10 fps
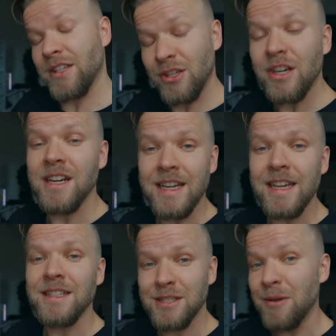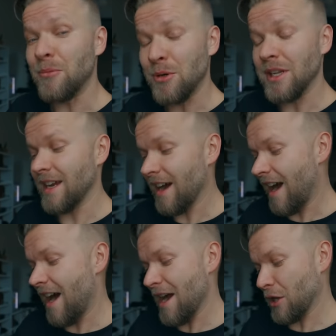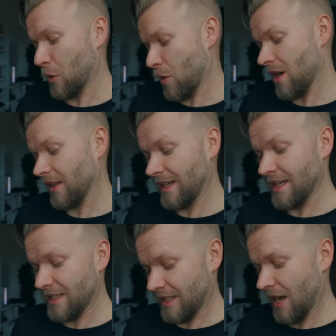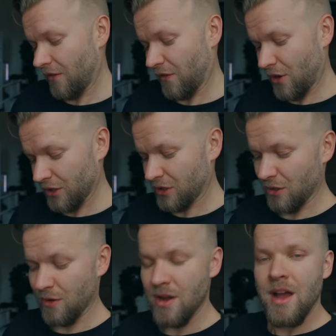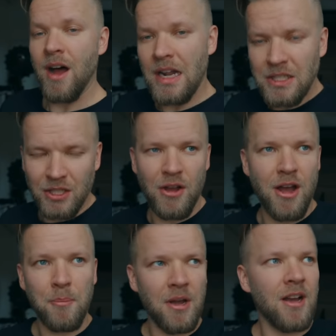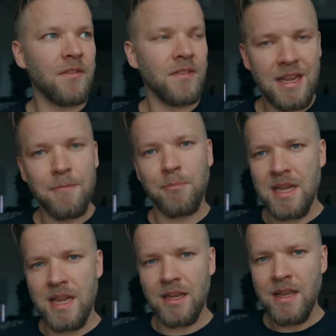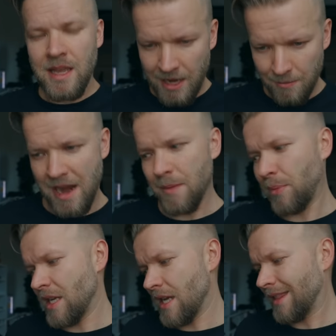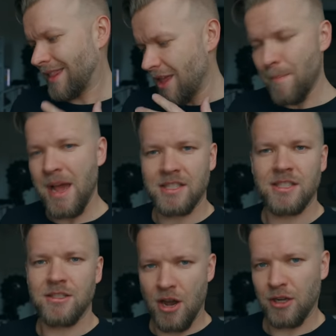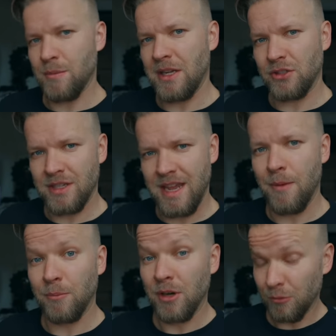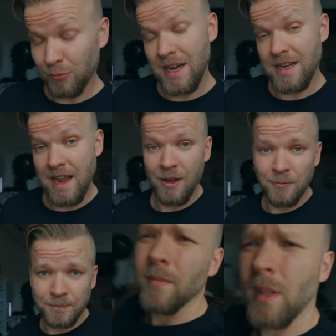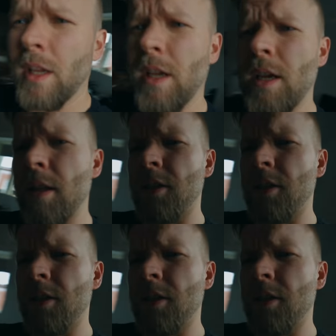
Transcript: you're gonna get some really high quality stuff also on top of it being, in my opinion, the best documentary camera right now. And